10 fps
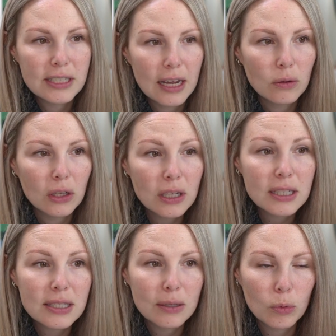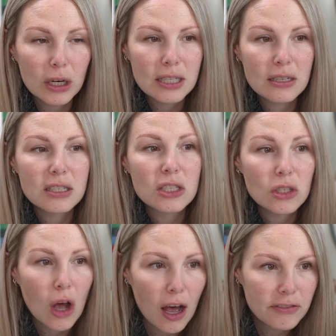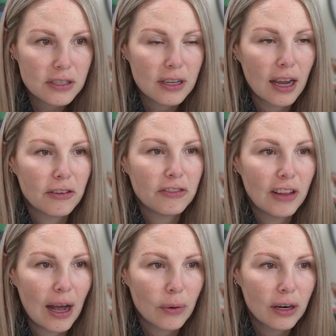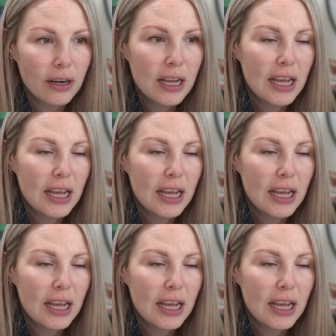down looks where it's a soft kind of flower